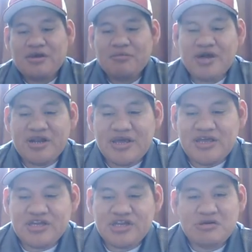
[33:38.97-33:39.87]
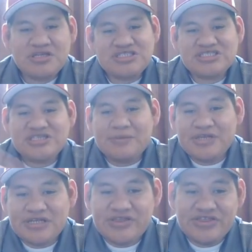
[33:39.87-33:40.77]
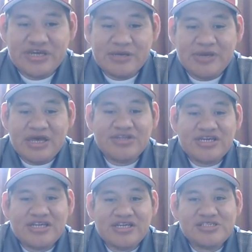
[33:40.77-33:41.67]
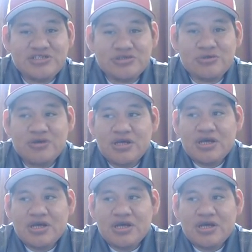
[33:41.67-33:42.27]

But it's just something to think about, to get into.